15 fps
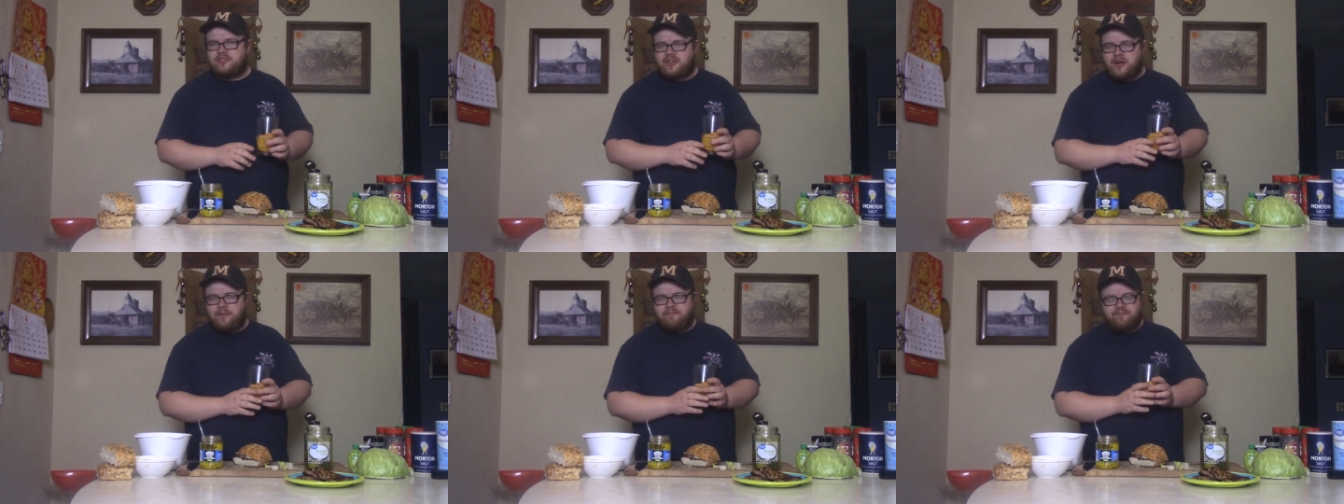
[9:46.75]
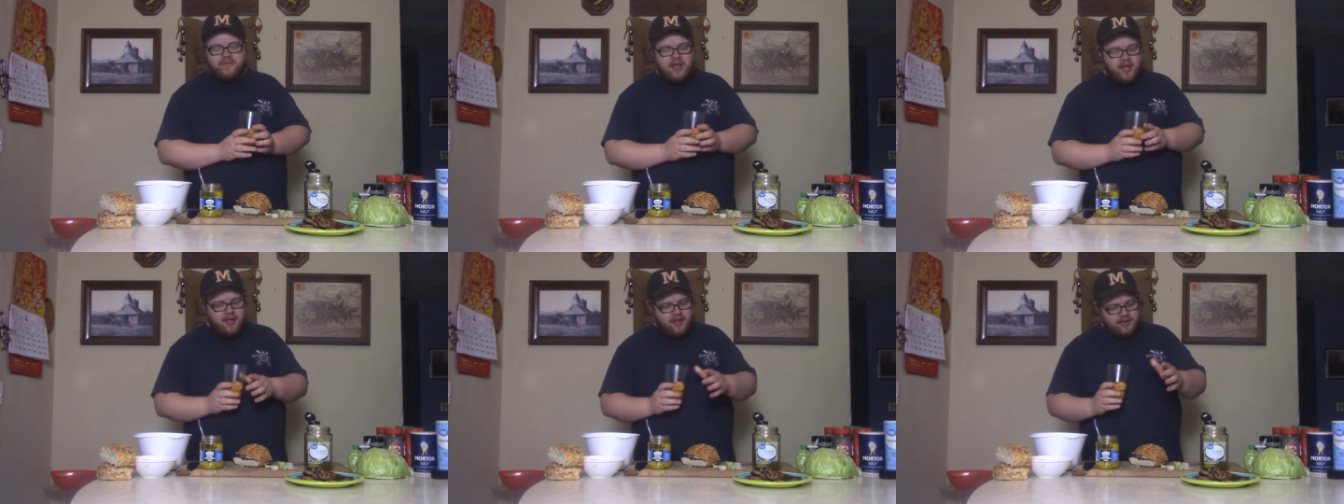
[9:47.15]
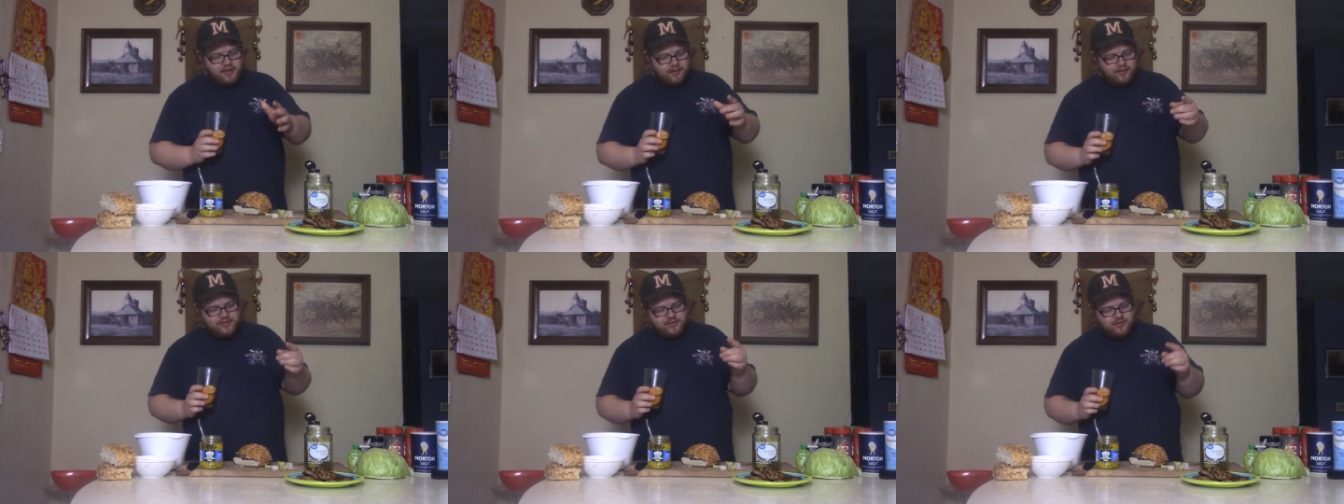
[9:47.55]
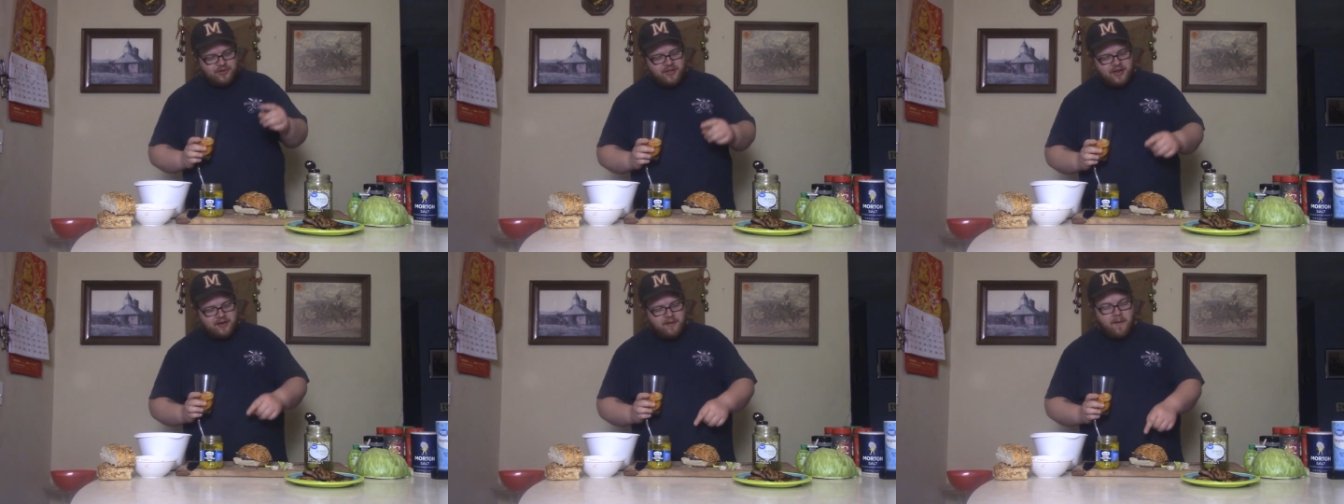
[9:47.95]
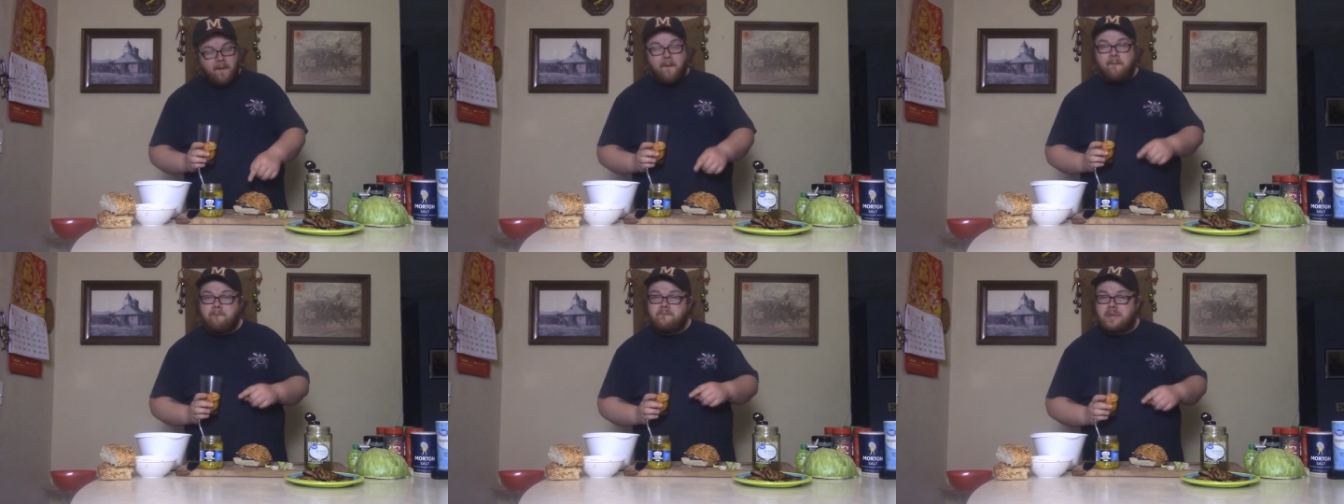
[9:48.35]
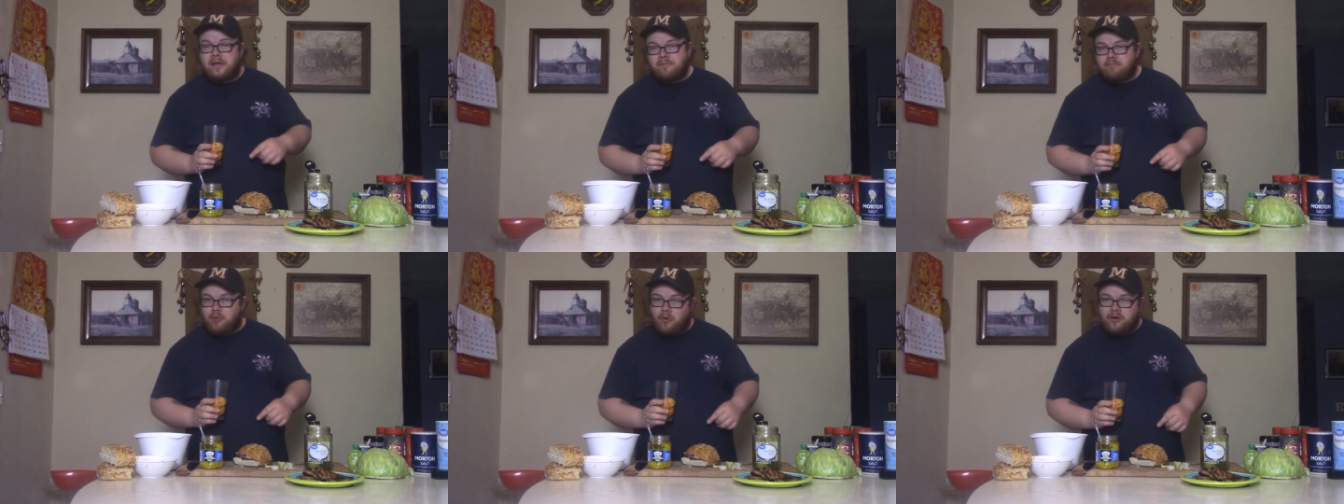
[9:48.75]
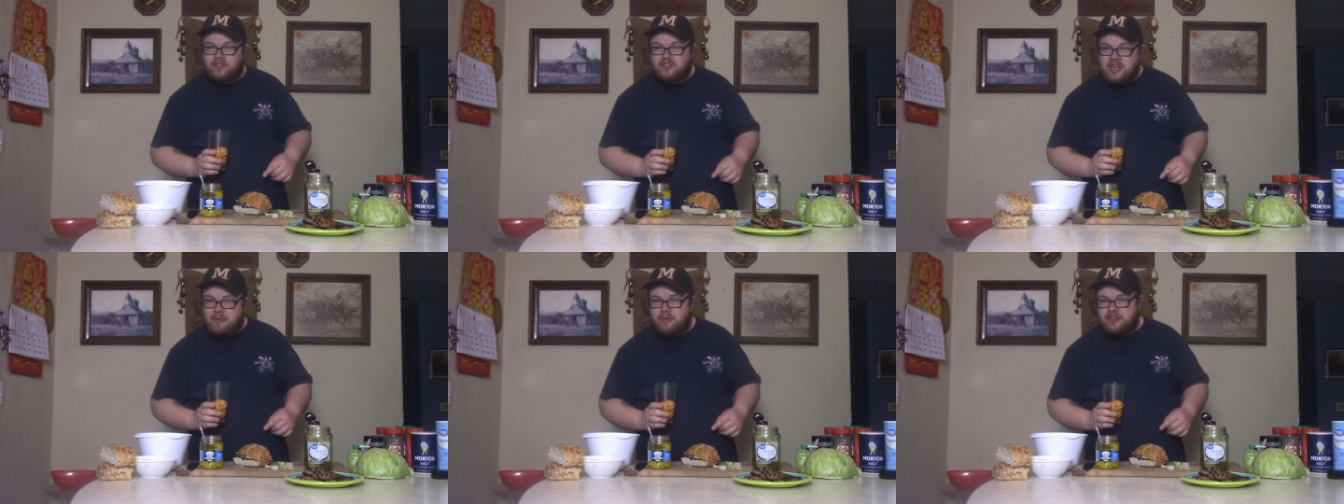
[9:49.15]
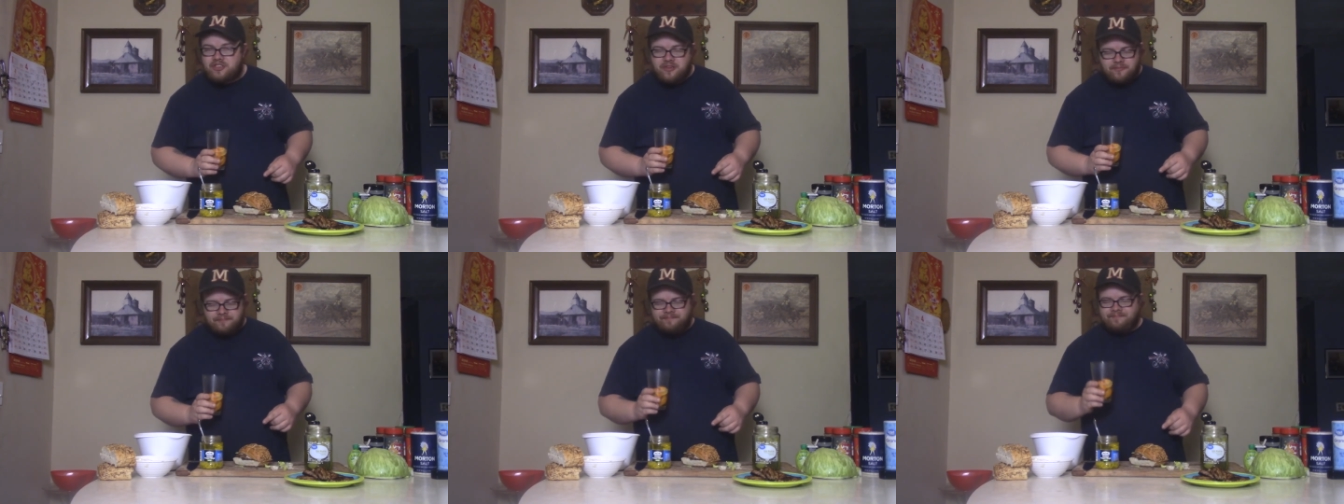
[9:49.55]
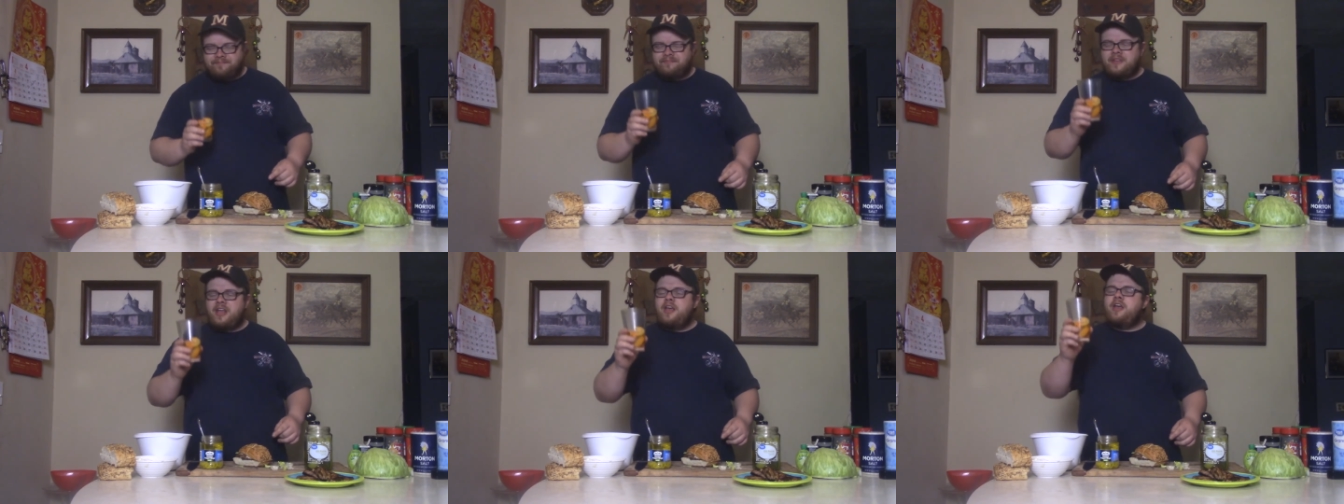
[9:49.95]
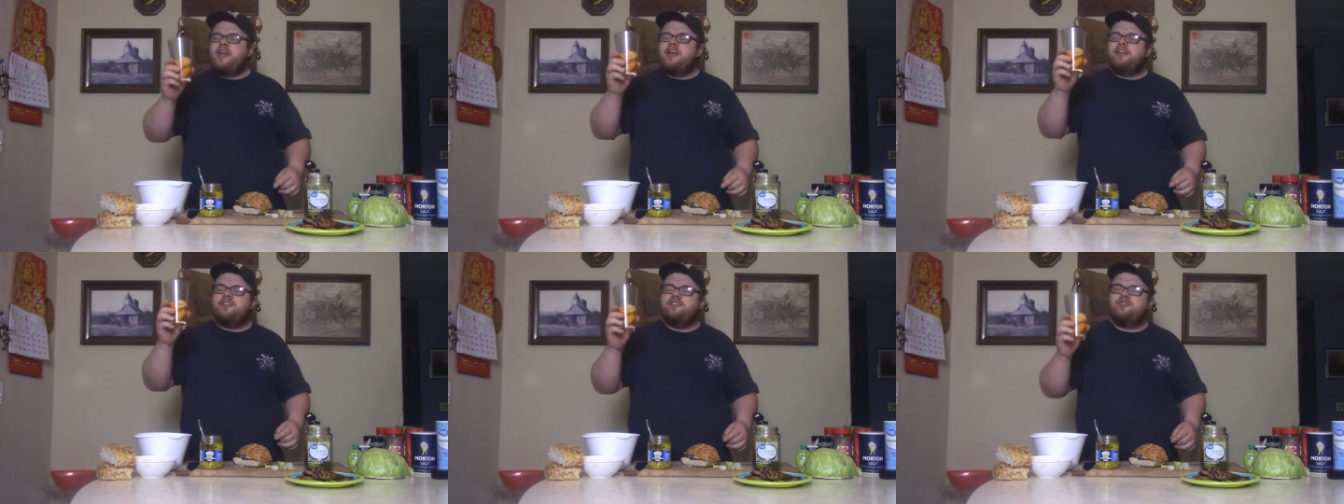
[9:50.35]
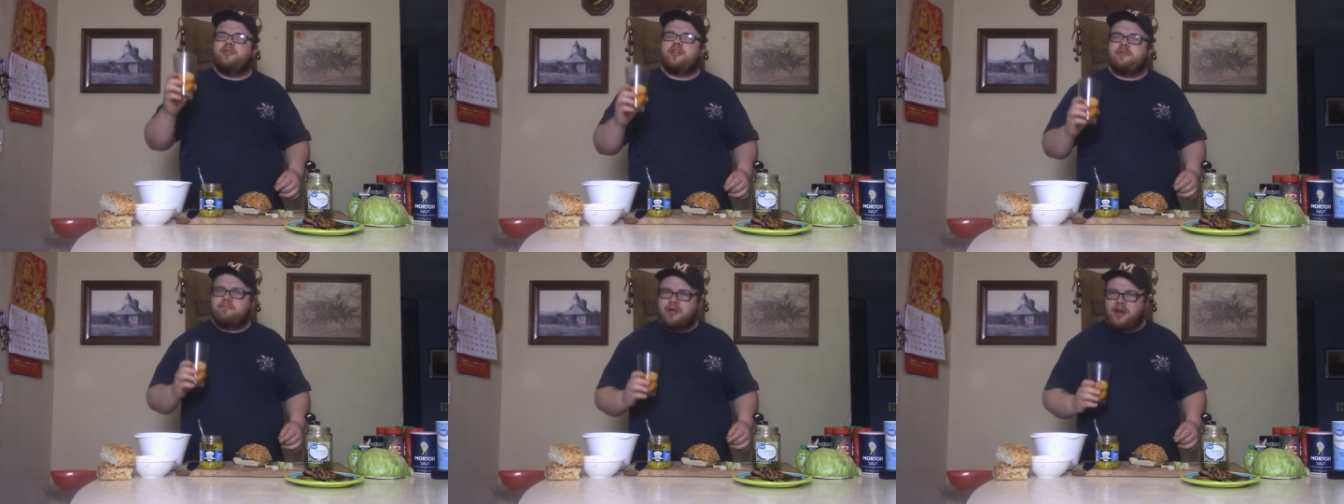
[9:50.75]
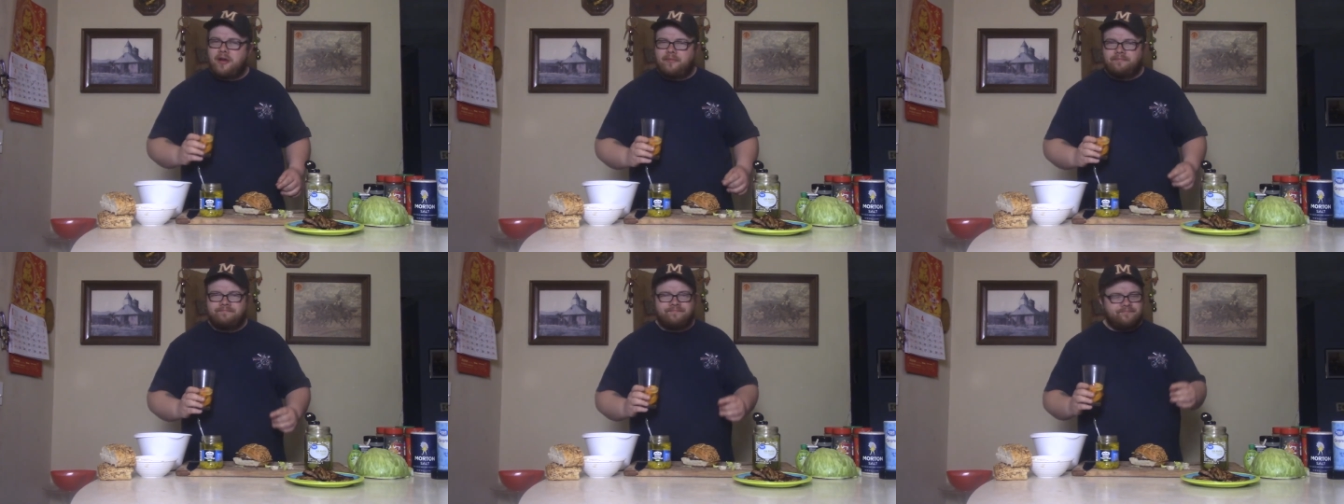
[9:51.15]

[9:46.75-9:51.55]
So, y'all enjoy that big pork sandwich. Enjoy that beer.